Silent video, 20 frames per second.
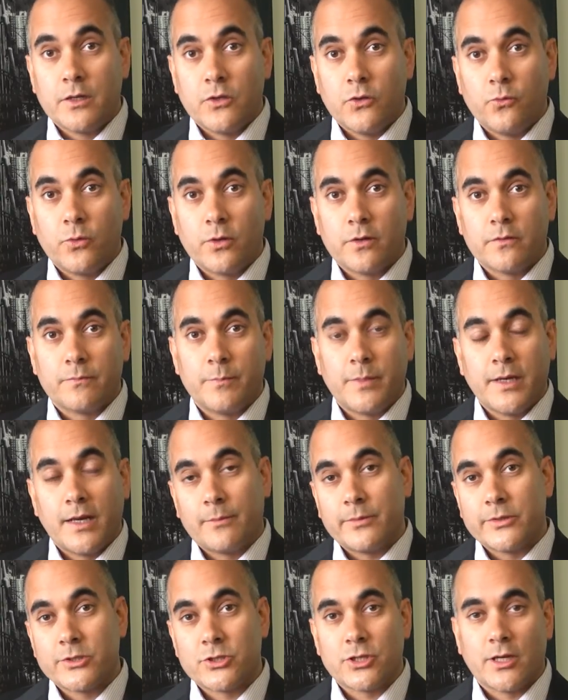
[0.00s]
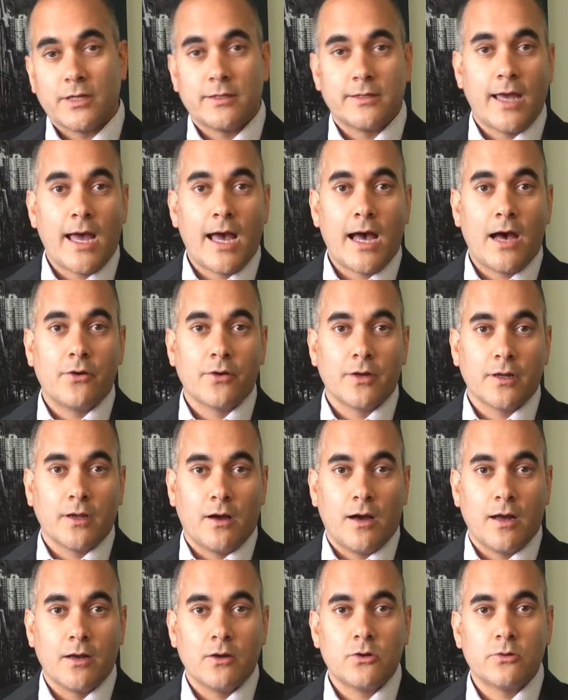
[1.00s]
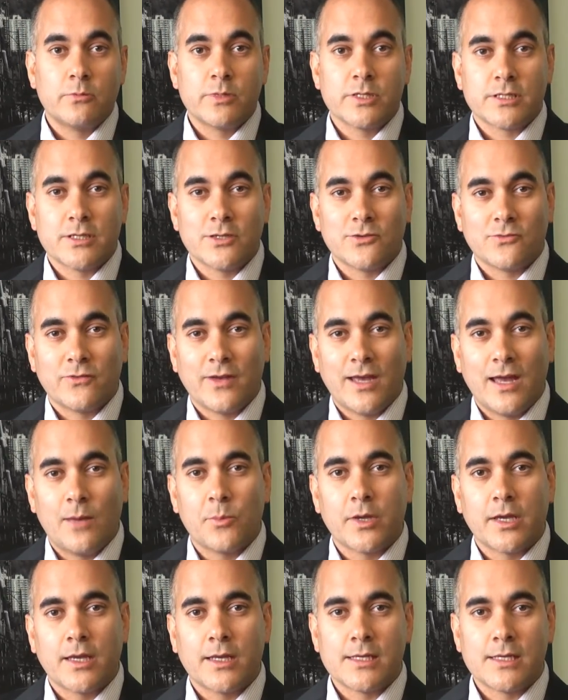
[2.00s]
You would have been able to shut down and gone home to see your family.